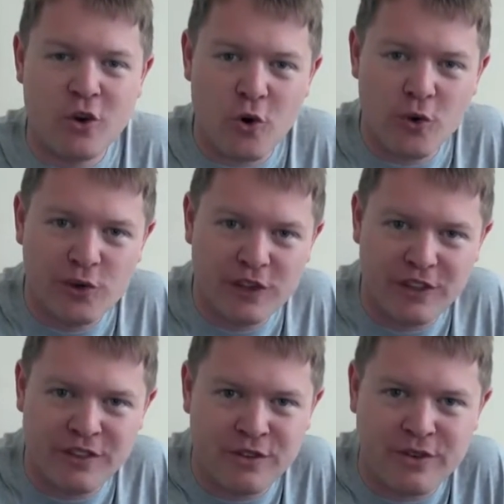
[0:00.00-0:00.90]

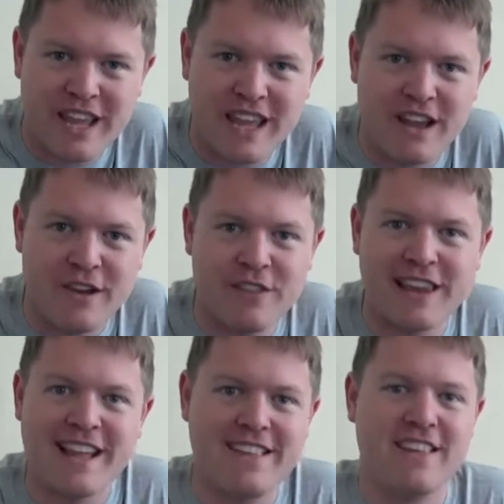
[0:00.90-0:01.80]
all 3 of the
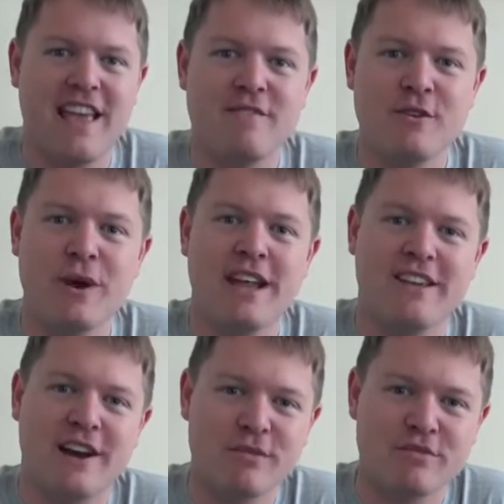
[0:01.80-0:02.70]
latest heavyweight
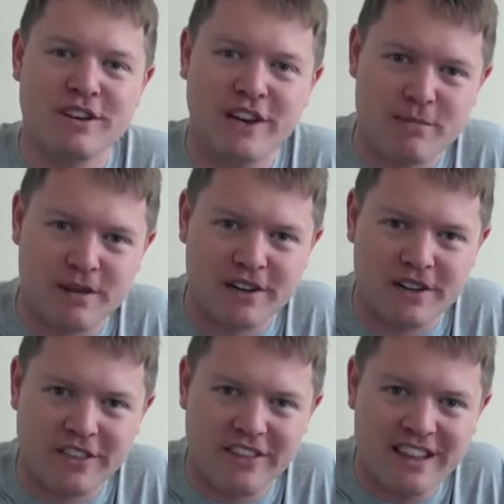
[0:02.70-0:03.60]
hybrid
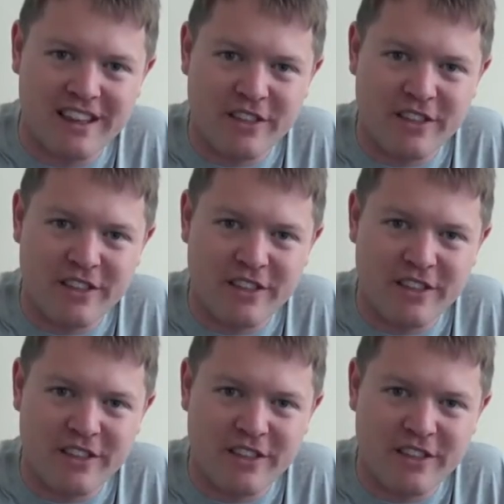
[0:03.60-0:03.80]
hypercars.